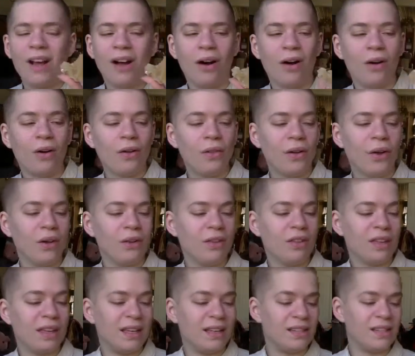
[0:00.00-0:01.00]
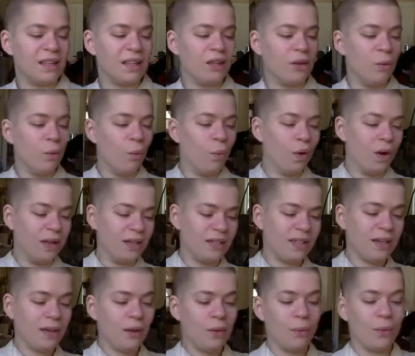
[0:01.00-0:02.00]
all the good things that you
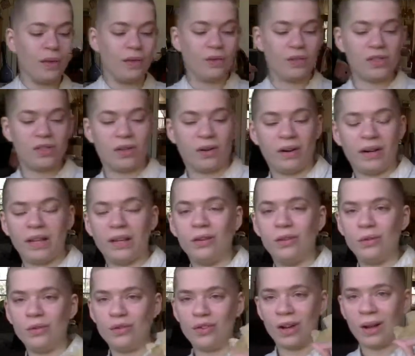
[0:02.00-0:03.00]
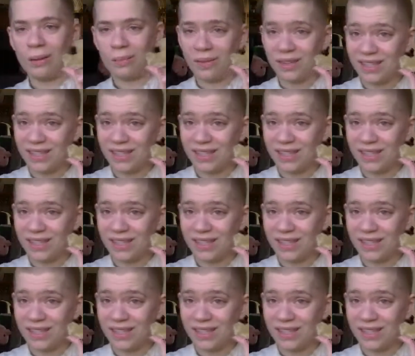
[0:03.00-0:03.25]
want when you're starting a new job.